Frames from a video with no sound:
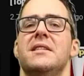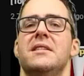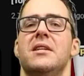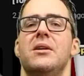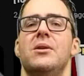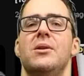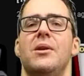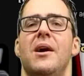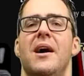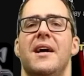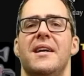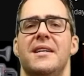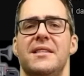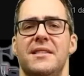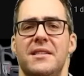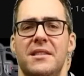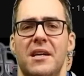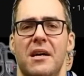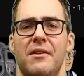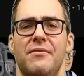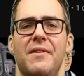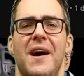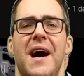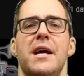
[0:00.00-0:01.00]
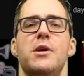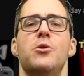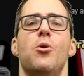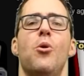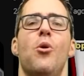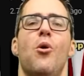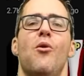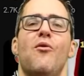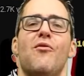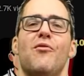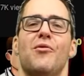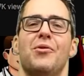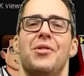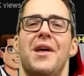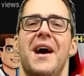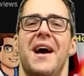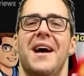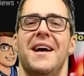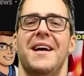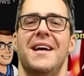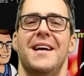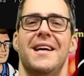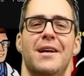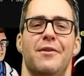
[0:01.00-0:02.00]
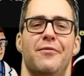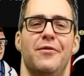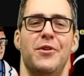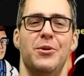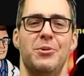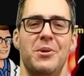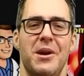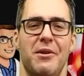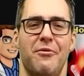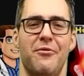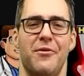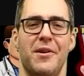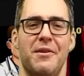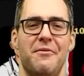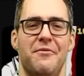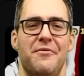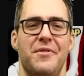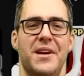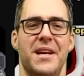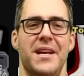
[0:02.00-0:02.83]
it's a lot of stuff. I go over that in a few different